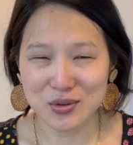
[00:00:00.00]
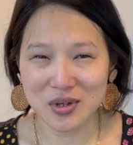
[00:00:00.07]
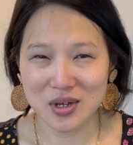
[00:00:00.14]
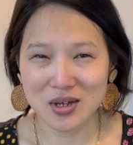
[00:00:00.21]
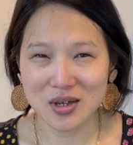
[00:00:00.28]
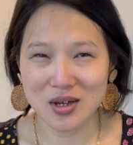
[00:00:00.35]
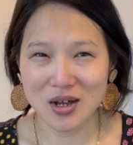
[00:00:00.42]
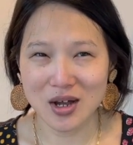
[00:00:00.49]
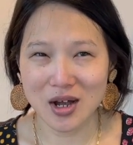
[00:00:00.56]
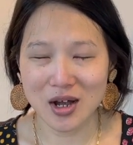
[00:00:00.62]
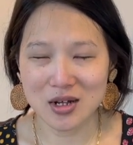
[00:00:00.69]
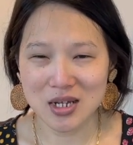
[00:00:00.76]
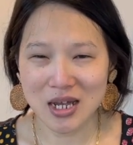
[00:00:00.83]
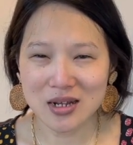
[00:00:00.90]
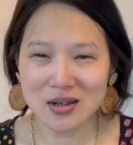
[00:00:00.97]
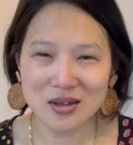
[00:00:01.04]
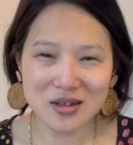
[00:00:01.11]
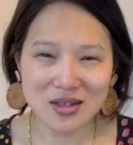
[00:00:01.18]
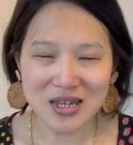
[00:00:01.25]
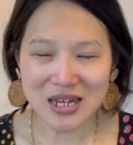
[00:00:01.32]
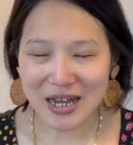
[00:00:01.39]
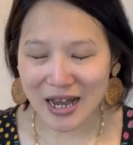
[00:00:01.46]
Like,
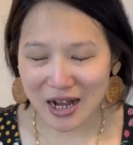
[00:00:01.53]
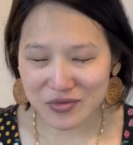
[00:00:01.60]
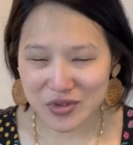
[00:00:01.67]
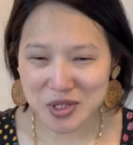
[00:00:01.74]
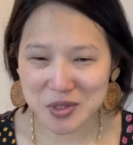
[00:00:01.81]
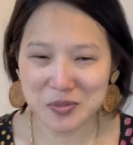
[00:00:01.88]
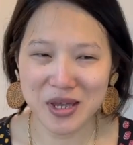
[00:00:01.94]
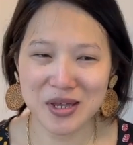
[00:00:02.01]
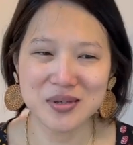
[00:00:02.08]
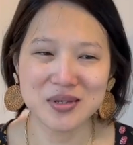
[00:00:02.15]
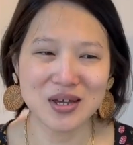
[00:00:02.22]
technically I have the space,